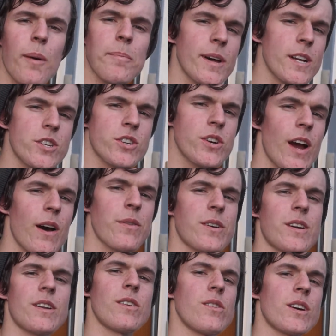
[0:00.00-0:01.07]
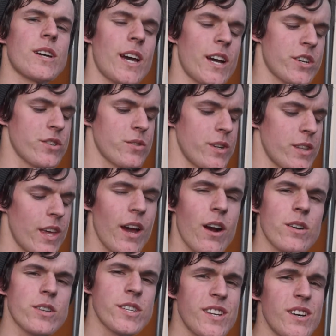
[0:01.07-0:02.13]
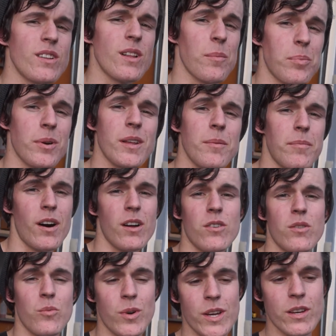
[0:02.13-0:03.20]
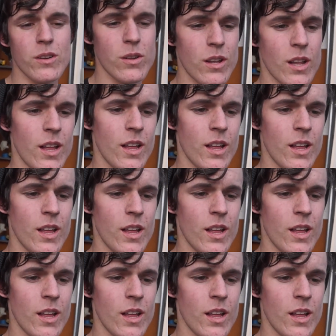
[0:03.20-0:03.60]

I'm not sure how they're gonna look actually. They are still a pretty modern wheel,